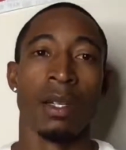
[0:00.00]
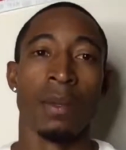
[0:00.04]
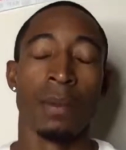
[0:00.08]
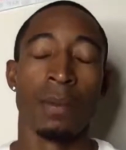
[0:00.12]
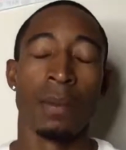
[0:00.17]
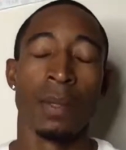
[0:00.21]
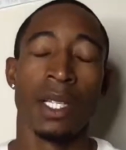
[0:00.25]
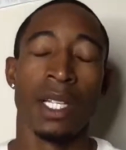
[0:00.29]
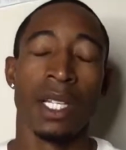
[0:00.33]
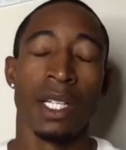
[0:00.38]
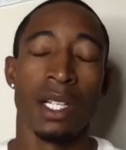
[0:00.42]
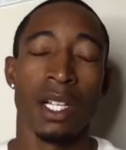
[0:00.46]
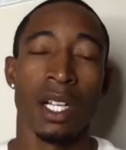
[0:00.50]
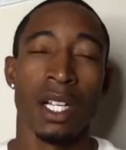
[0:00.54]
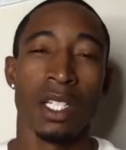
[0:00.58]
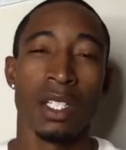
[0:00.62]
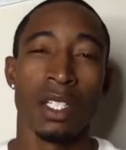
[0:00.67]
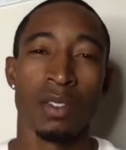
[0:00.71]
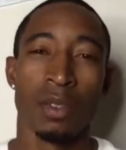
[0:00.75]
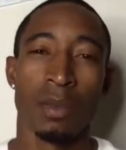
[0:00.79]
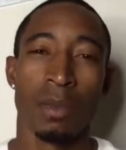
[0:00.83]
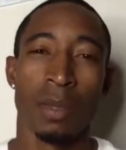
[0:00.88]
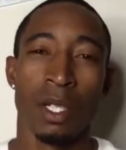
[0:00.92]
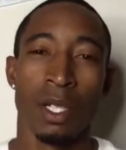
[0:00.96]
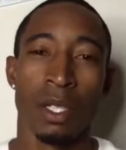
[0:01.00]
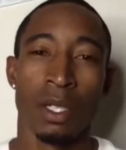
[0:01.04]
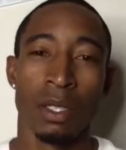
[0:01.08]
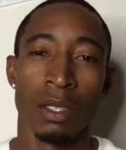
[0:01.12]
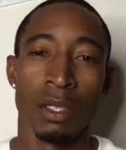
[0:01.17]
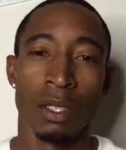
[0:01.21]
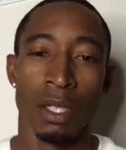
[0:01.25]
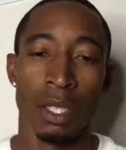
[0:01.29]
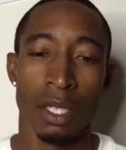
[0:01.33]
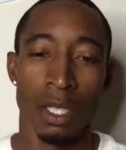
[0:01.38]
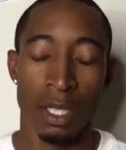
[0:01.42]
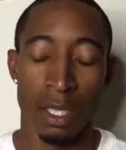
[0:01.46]
playing college football,
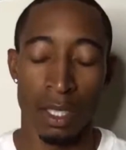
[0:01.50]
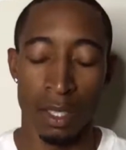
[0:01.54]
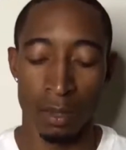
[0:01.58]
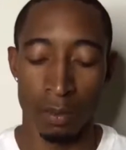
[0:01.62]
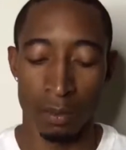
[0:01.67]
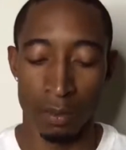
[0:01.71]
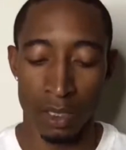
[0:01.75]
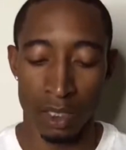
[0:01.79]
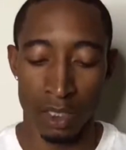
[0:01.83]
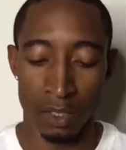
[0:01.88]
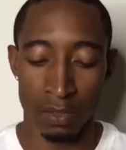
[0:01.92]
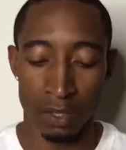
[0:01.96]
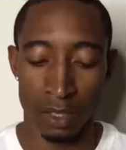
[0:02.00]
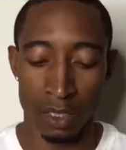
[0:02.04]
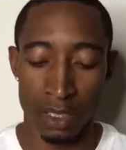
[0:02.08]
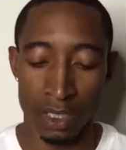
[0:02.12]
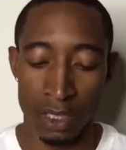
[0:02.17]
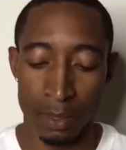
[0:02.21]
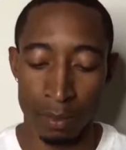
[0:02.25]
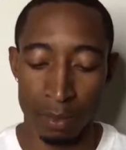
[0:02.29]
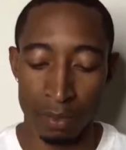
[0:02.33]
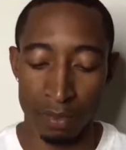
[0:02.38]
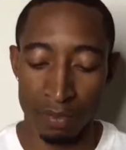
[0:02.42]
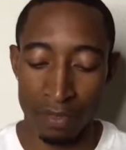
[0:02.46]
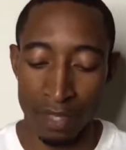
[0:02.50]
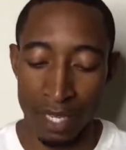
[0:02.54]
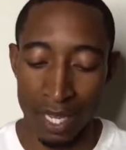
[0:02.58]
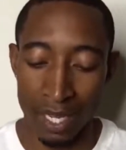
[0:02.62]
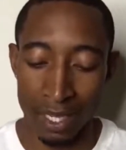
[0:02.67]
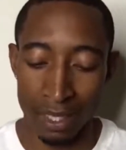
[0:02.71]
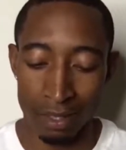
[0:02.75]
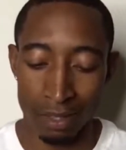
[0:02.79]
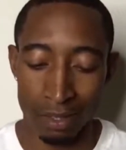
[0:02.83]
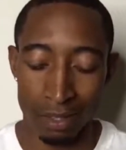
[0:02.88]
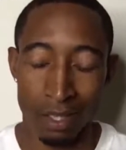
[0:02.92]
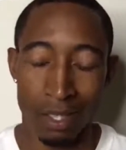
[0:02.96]
just for the simple
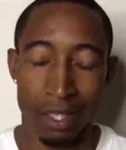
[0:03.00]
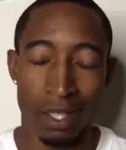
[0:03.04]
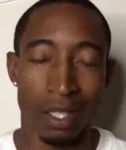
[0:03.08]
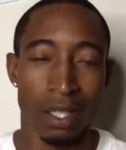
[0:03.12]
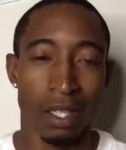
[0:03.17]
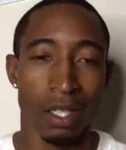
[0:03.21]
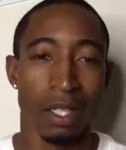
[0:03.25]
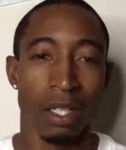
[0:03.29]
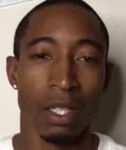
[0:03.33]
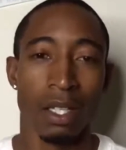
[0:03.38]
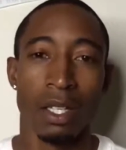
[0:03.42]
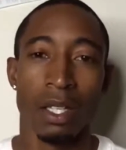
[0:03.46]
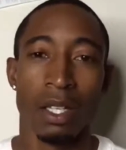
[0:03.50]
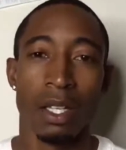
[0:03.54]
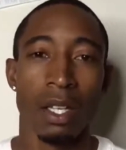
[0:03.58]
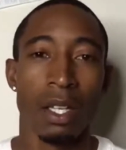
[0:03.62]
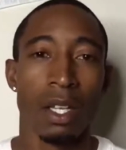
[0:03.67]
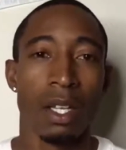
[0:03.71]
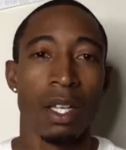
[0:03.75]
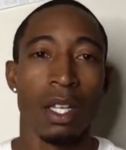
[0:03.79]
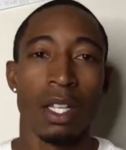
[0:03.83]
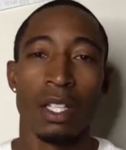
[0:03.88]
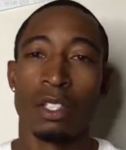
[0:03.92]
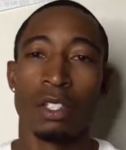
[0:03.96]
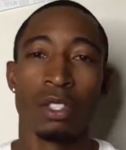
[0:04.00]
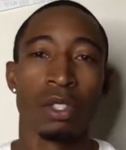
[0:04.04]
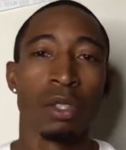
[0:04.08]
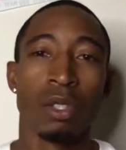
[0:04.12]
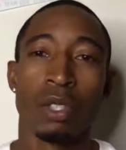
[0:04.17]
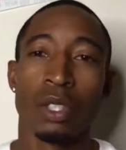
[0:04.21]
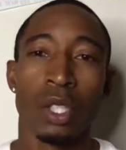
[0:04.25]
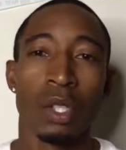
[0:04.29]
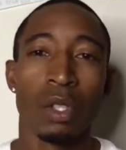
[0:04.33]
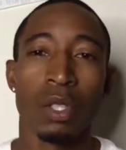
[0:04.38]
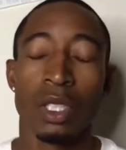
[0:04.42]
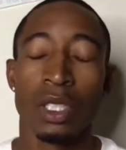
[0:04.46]
fact it's
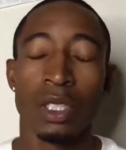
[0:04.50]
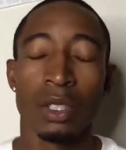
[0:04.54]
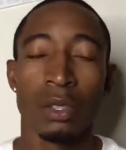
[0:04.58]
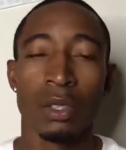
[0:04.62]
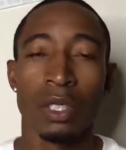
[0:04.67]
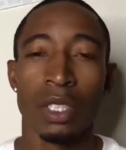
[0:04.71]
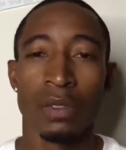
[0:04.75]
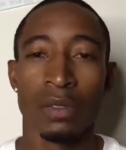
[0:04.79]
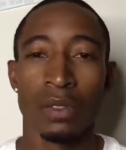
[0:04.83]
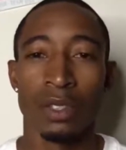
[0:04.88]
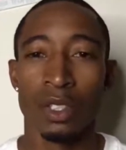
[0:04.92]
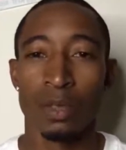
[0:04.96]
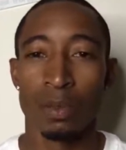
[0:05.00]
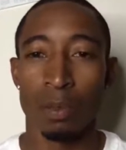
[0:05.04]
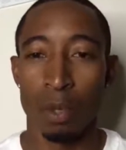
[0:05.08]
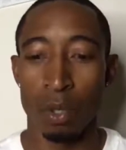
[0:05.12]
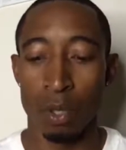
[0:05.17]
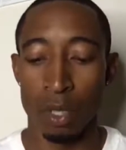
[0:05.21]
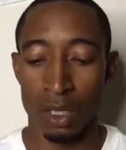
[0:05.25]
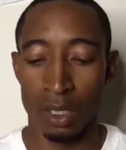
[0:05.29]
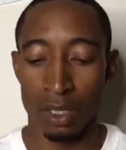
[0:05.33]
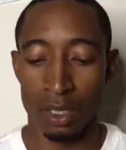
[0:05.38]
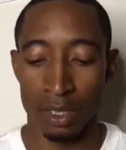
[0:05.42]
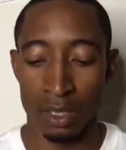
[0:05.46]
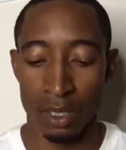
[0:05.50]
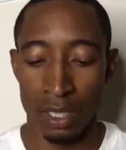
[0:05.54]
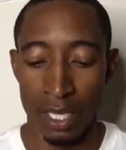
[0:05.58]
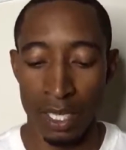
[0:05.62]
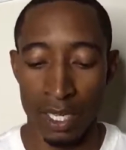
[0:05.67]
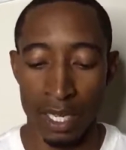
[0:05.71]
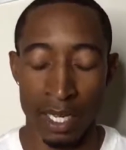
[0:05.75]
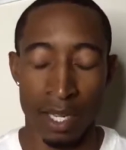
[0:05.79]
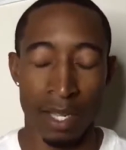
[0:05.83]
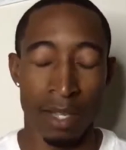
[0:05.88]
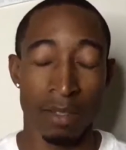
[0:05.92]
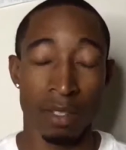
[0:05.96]
totally two different sports that
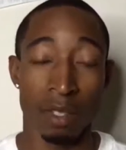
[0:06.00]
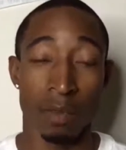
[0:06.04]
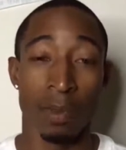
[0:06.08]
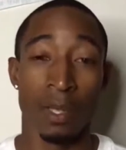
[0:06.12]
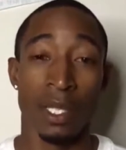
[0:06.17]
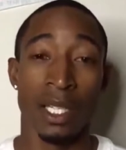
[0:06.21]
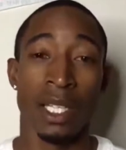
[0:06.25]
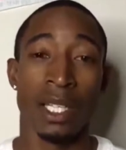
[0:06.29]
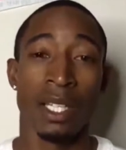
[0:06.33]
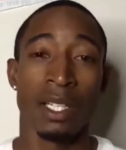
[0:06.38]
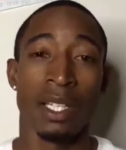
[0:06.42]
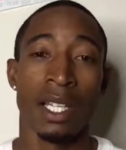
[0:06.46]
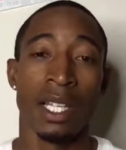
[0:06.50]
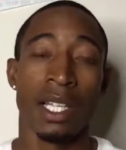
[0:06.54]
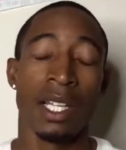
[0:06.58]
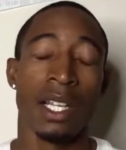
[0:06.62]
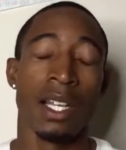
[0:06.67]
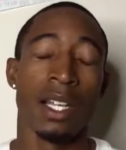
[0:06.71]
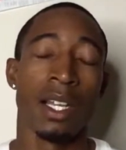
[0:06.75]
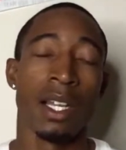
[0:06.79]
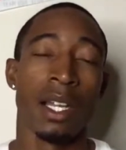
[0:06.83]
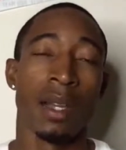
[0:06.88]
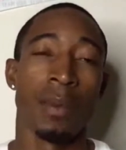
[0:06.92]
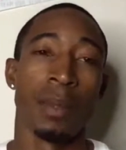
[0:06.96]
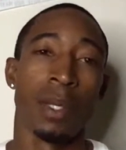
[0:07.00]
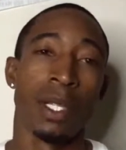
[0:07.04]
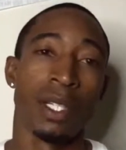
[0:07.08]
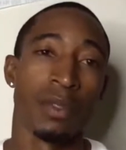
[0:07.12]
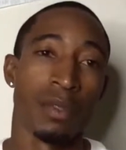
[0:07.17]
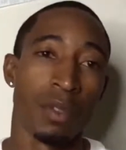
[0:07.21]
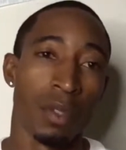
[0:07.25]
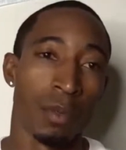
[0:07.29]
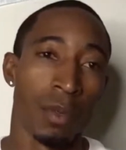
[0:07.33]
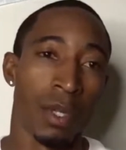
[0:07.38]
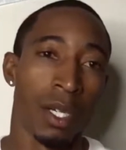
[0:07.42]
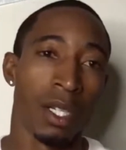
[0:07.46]
I was playing. Like I played
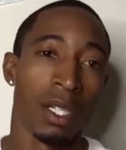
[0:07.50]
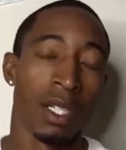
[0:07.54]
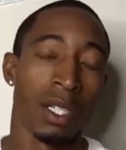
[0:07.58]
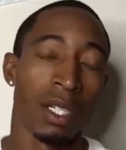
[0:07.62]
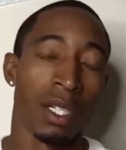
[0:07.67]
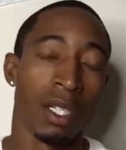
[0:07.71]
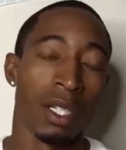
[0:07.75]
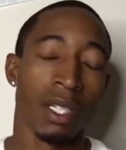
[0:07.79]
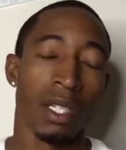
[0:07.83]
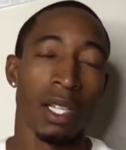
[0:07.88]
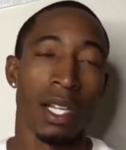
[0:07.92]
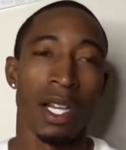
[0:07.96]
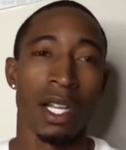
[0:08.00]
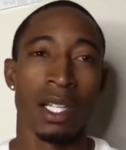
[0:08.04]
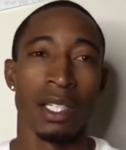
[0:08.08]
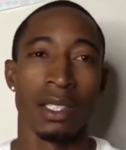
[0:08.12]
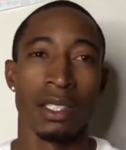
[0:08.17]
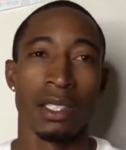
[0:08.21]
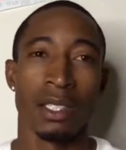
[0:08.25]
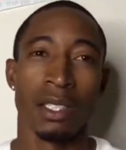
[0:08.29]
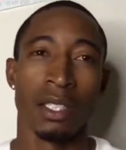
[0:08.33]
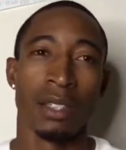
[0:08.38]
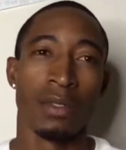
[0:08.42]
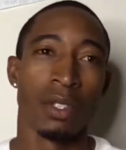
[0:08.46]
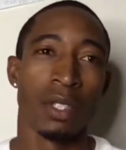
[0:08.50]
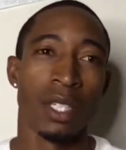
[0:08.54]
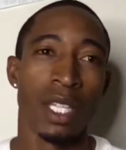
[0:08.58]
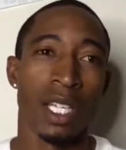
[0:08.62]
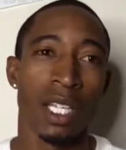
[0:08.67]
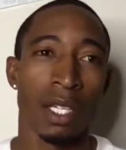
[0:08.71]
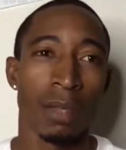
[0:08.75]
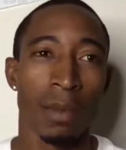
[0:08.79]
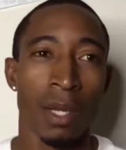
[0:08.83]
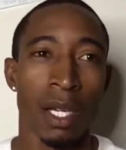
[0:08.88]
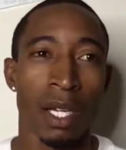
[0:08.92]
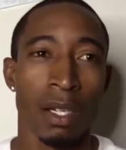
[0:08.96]
football in college, and if you think
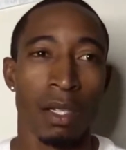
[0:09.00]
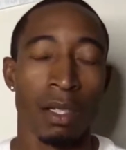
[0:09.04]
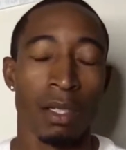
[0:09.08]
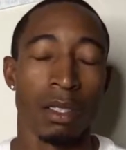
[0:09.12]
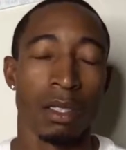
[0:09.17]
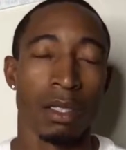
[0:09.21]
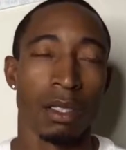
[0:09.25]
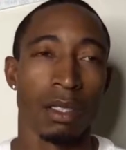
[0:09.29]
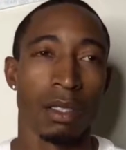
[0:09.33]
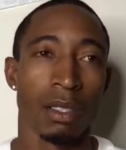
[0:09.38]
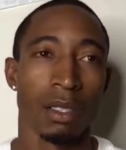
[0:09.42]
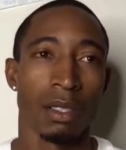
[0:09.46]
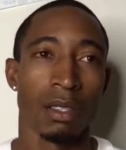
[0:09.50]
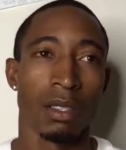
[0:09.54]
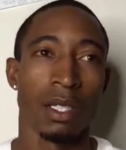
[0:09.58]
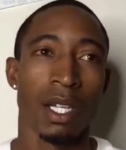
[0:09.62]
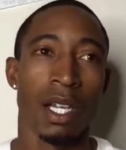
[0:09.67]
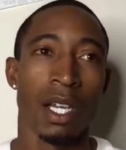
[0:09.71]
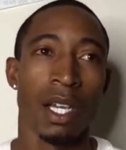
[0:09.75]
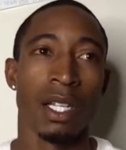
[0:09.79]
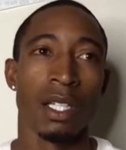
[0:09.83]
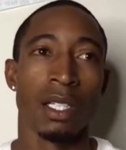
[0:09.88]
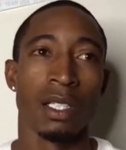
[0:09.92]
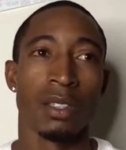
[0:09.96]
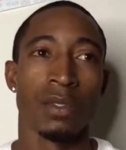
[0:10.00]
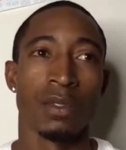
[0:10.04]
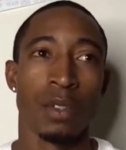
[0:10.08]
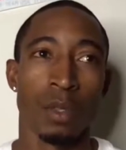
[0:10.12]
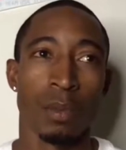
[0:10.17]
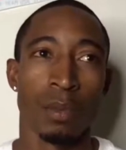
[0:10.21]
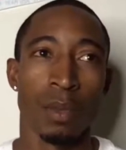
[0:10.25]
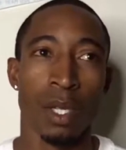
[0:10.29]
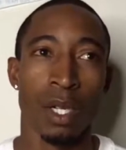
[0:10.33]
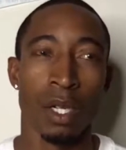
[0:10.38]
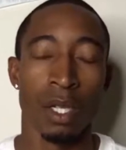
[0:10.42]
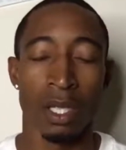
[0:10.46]
about college
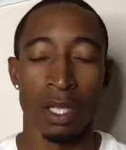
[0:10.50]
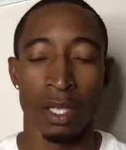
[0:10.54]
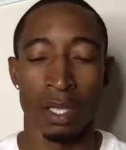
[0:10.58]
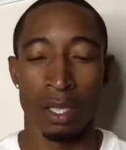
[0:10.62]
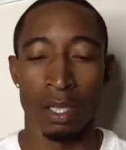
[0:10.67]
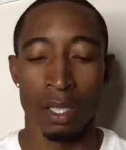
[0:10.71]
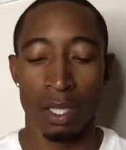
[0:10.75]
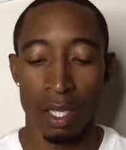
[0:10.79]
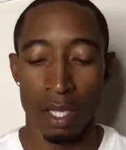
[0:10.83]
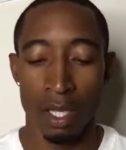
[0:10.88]
football and